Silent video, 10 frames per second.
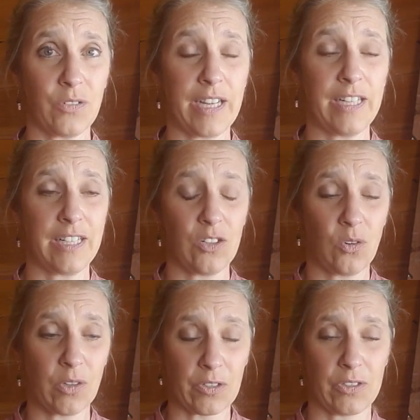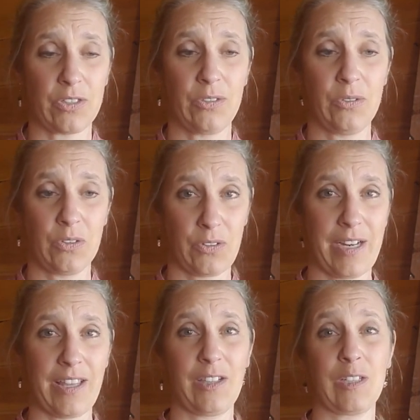right, in order to
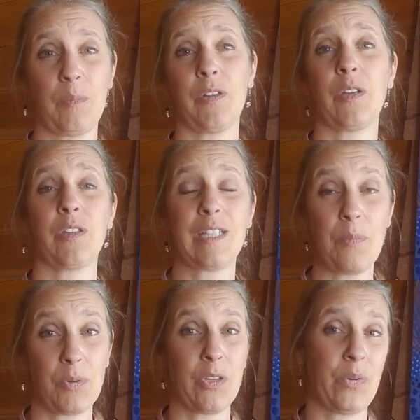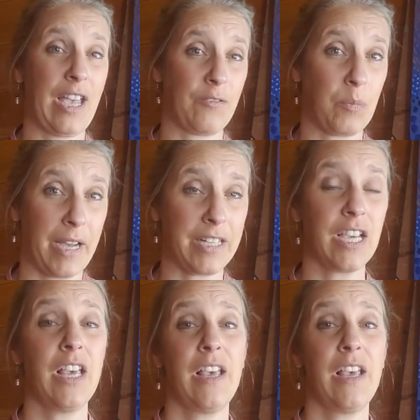create the temple the temple that we have in mind.